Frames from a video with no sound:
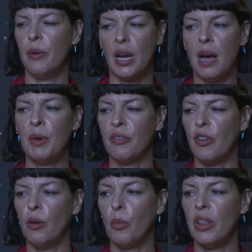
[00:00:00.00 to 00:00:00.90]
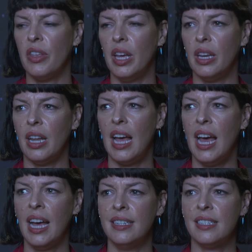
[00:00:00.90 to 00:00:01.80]
were coming from with it,
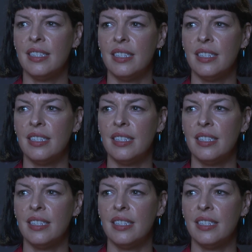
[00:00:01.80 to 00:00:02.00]
and